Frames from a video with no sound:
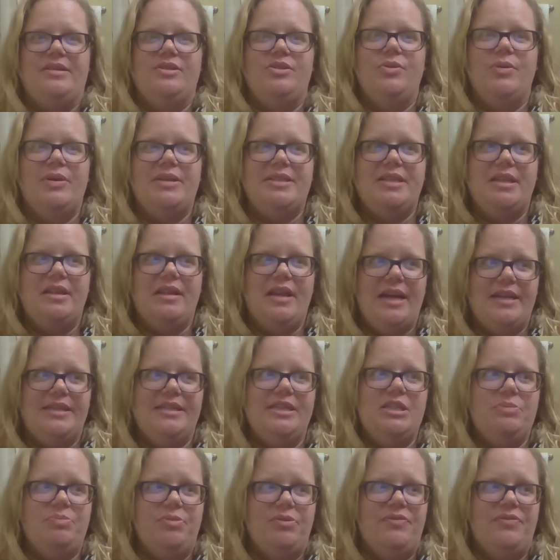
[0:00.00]
So, as a
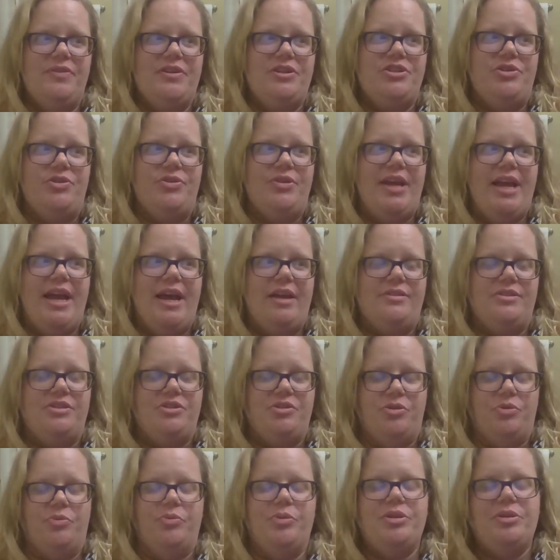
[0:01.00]
licensed professional
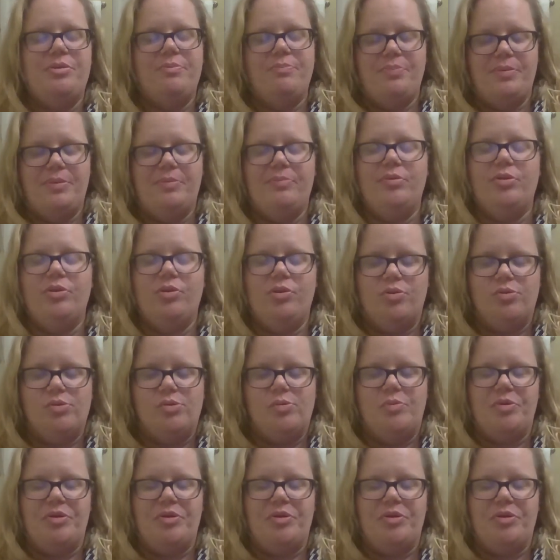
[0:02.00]
counselor with a biblical